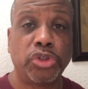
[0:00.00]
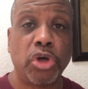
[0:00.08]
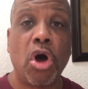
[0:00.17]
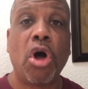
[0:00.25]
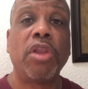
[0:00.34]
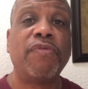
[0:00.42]
So
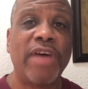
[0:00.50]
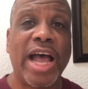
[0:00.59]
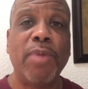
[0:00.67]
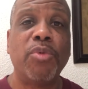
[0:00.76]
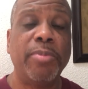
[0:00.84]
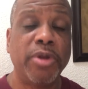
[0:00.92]
all the
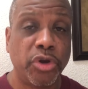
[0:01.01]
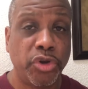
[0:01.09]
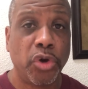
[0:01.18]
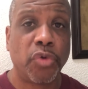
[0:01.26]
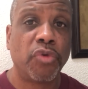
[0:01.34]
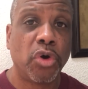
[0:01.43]
fine women on
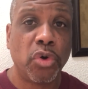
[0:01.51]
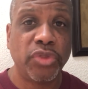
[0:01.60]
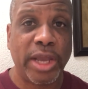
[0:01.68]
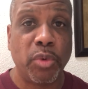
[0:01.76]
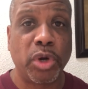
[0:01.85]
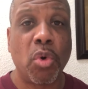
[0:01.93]
your road
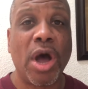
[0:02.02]
that would